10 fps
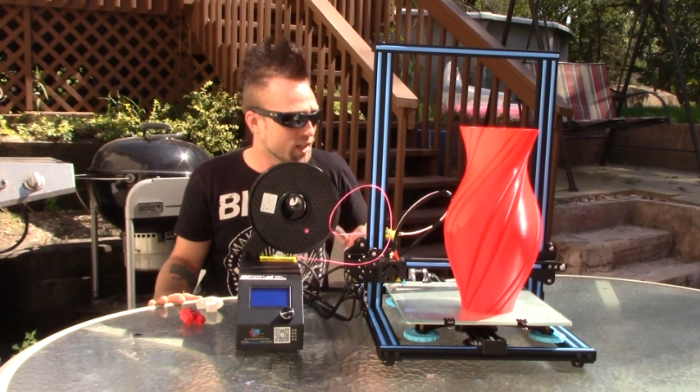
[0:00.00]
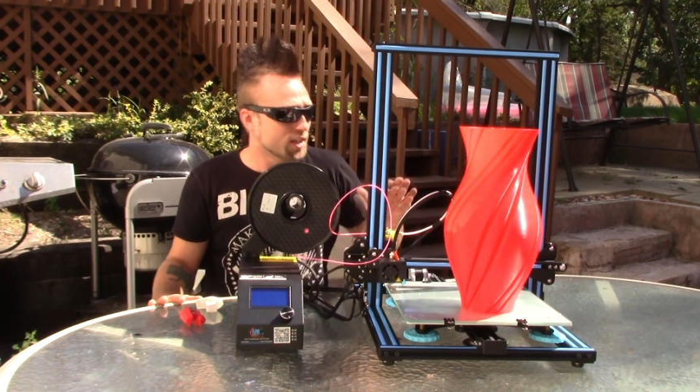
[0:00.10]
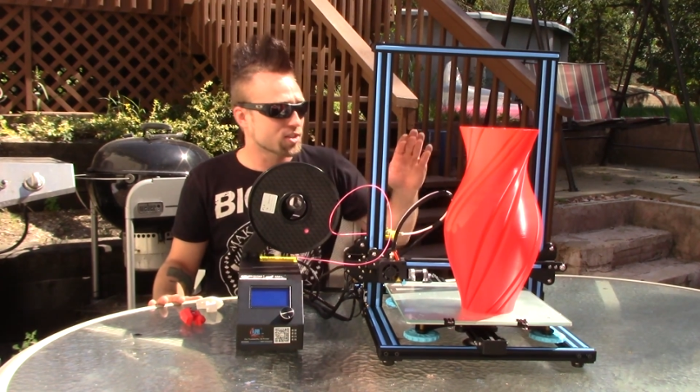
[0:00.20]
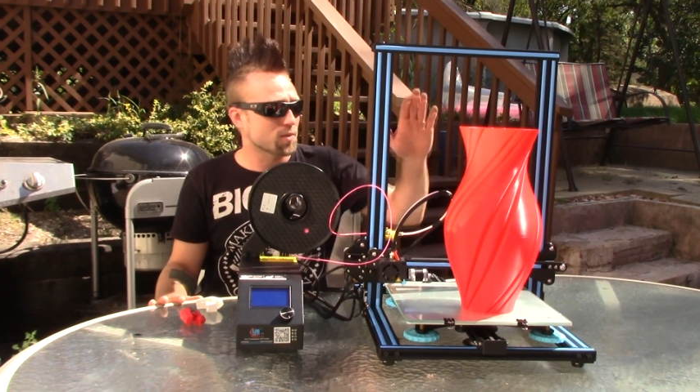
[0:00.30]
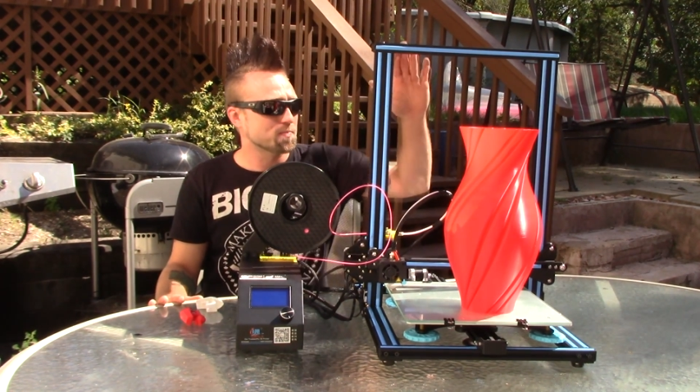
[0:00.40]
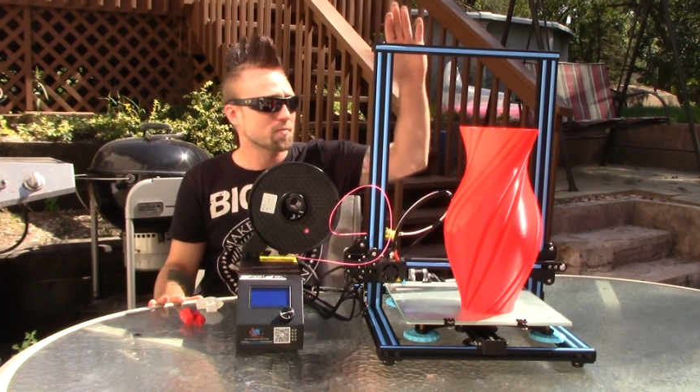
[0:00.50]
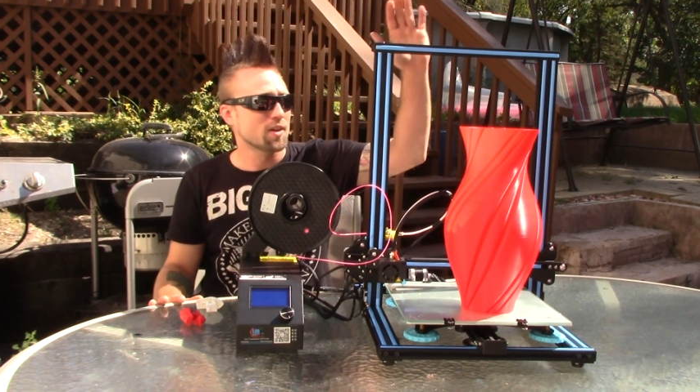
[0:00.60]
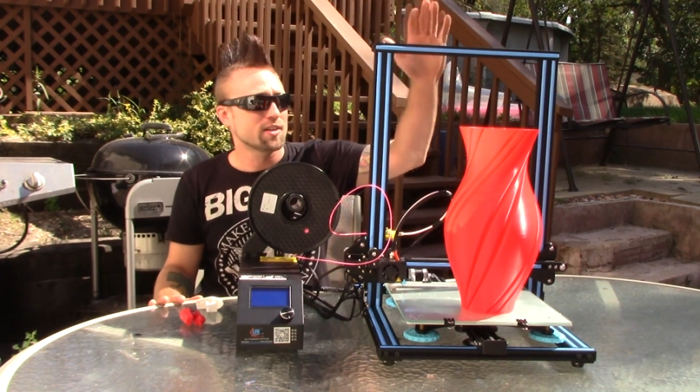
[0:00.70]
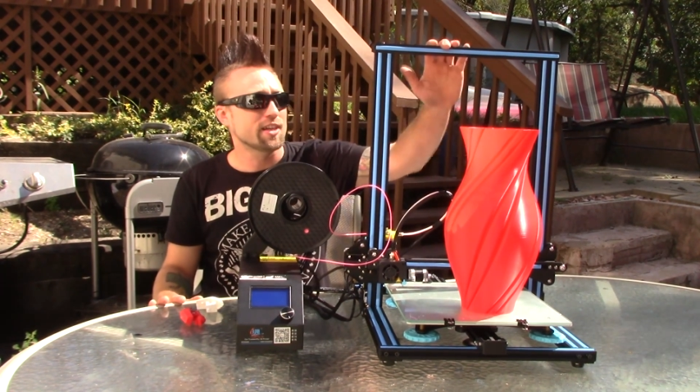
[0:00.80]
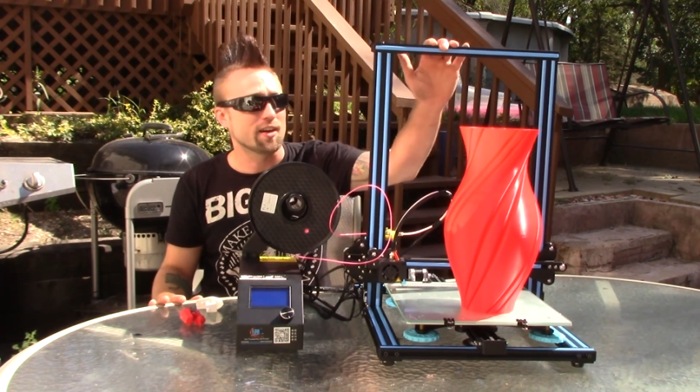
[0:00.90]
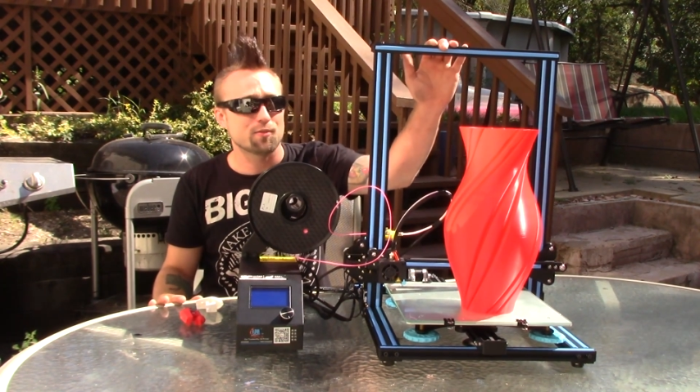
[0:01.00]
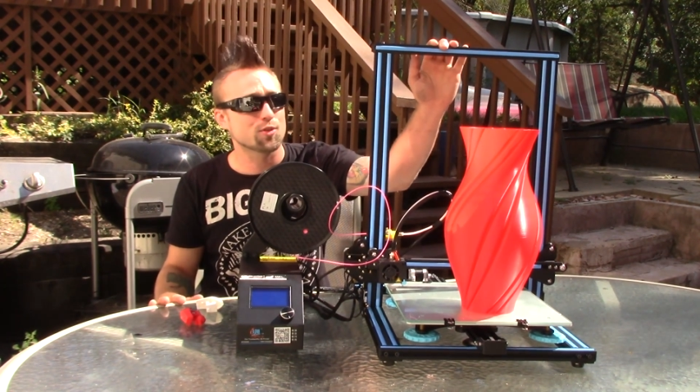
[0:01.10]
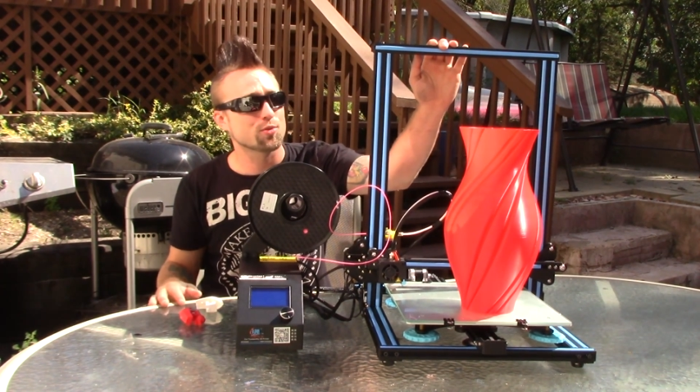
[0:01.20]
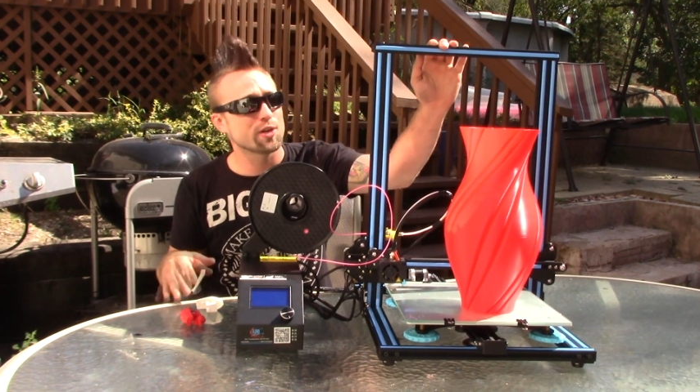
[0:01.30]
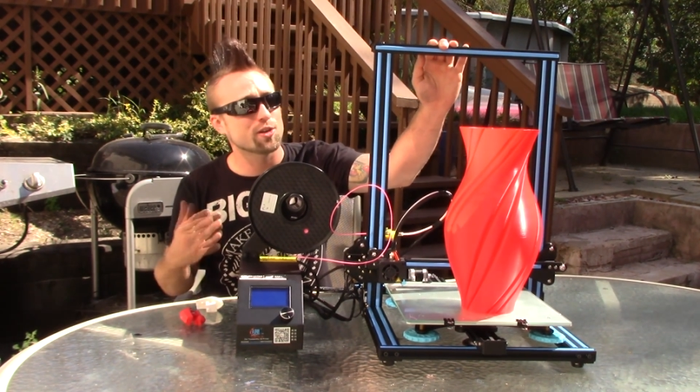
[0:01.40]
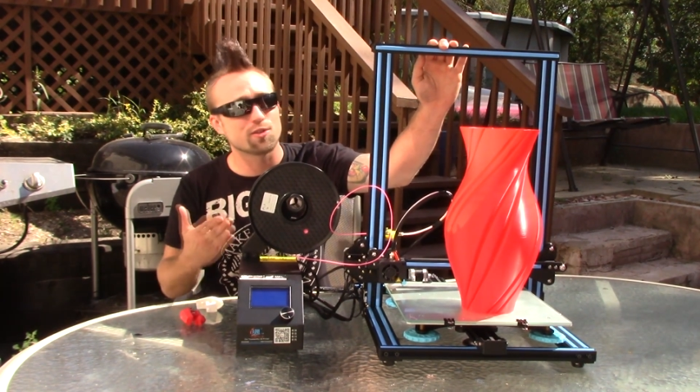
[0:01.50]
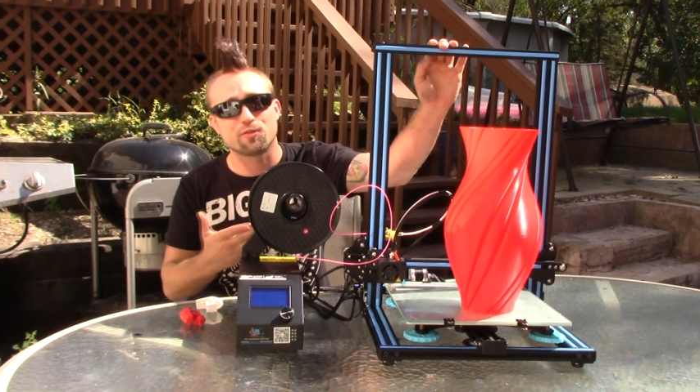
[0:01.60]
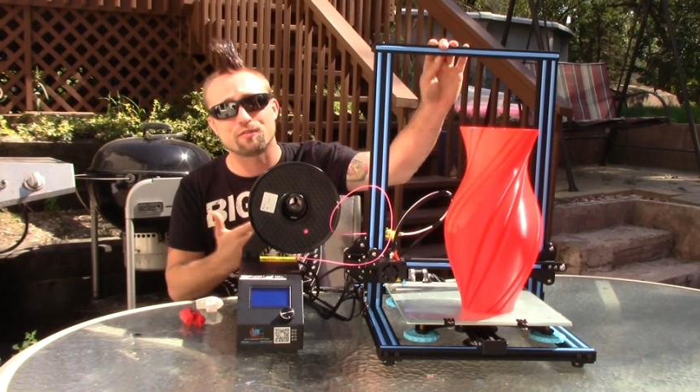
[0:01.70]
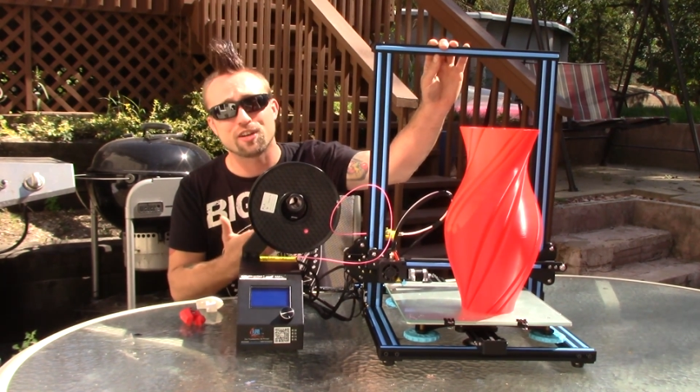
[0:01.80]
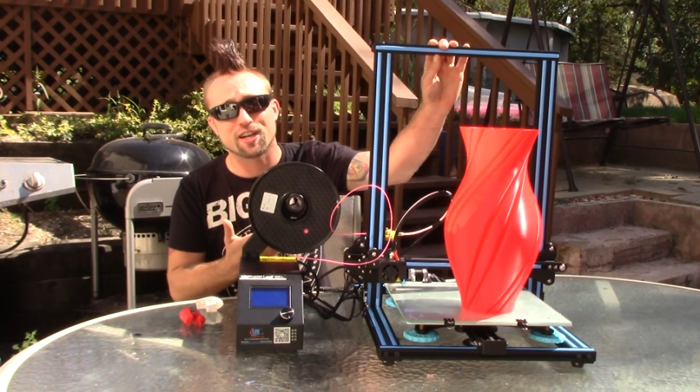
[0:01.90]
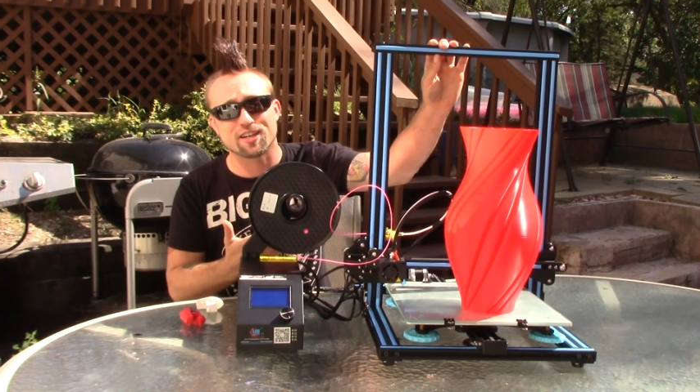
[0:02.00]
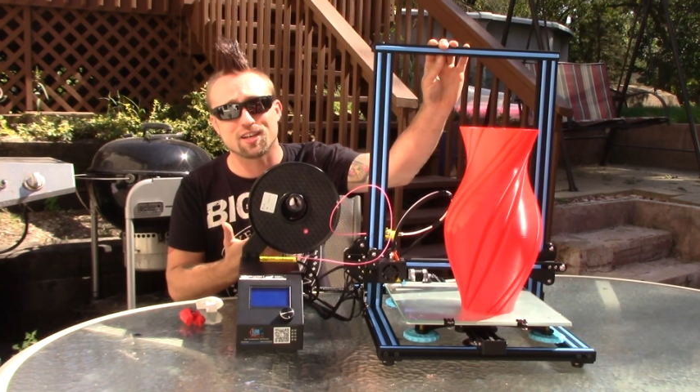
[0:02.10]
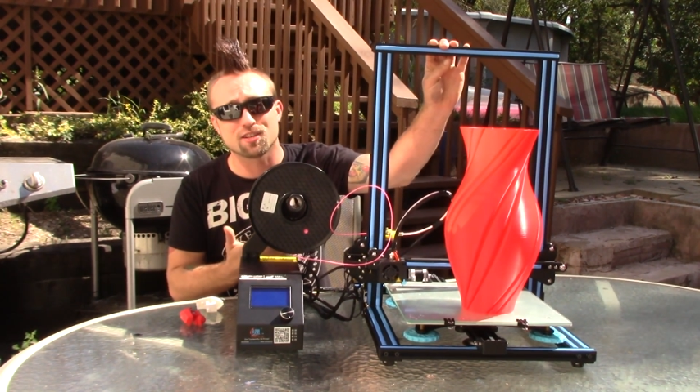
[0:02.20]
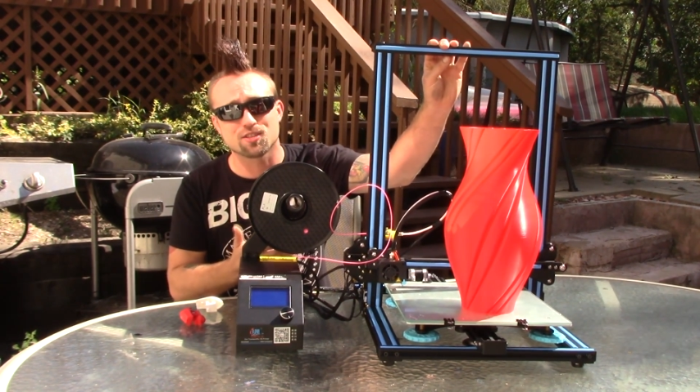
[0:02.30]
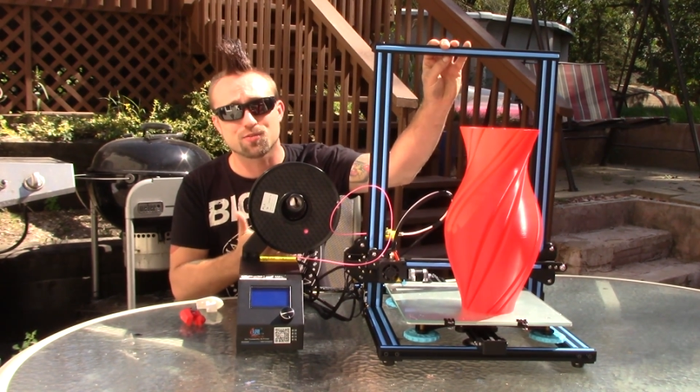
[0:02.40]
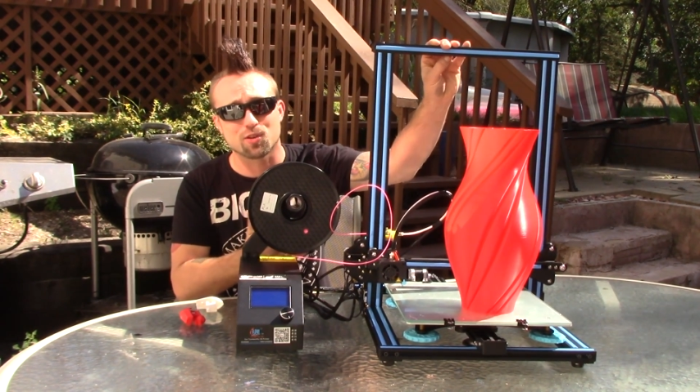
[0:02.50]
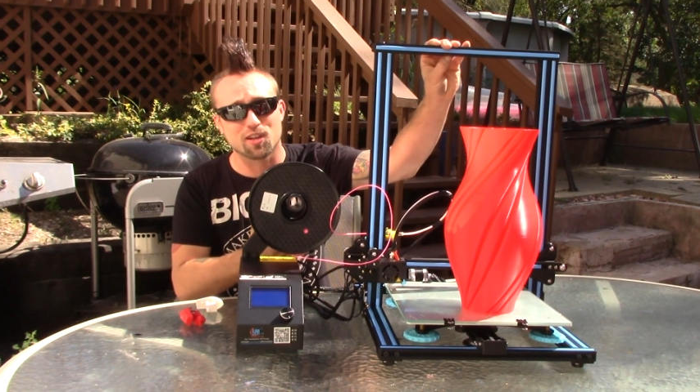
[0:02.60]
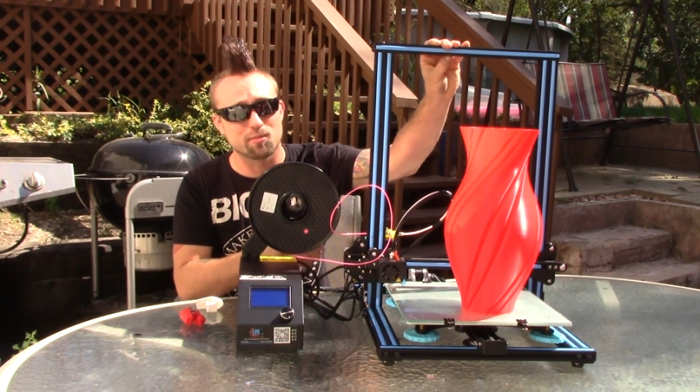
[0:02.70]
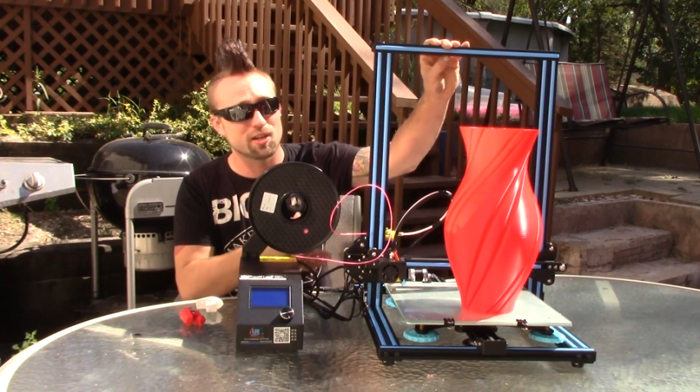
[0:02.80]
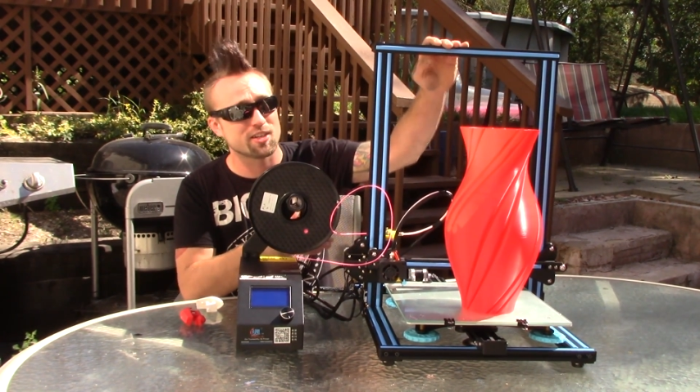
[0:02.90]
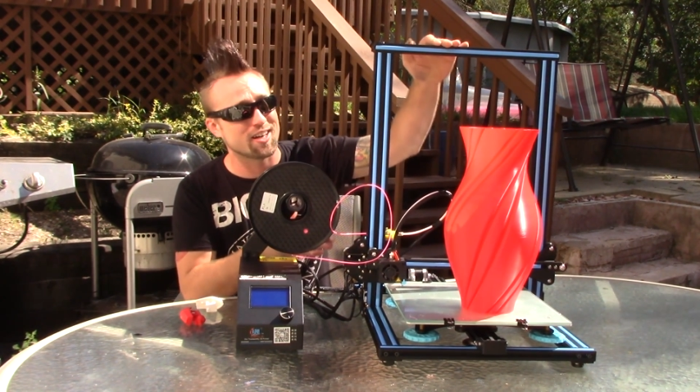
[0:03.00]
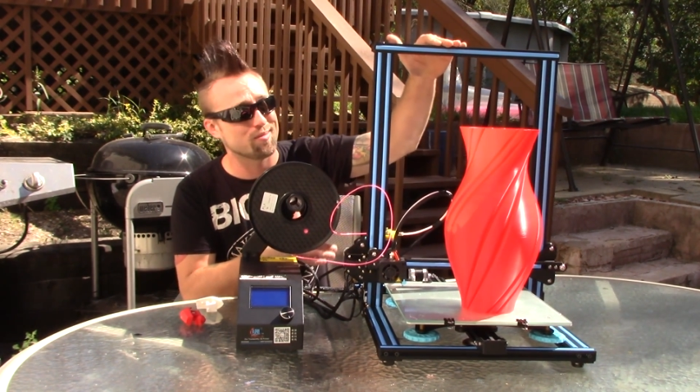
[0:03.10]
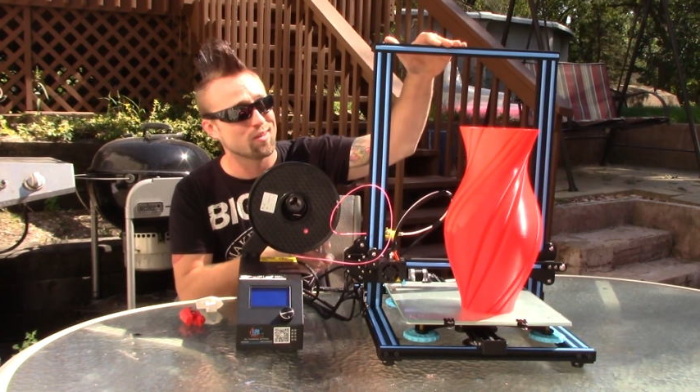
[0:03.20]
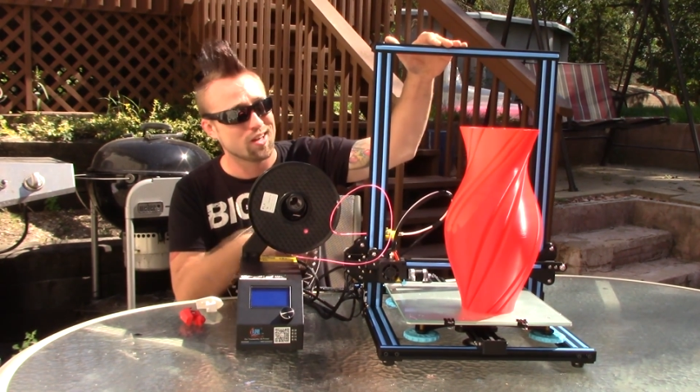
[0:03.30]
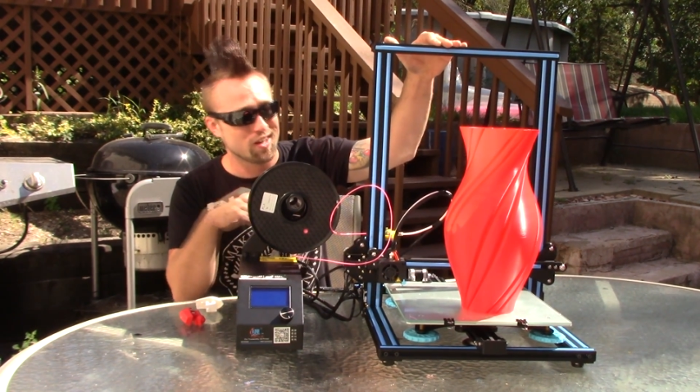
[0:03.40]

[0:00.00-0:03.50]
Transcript: So, yeah, for $359 for a limited time,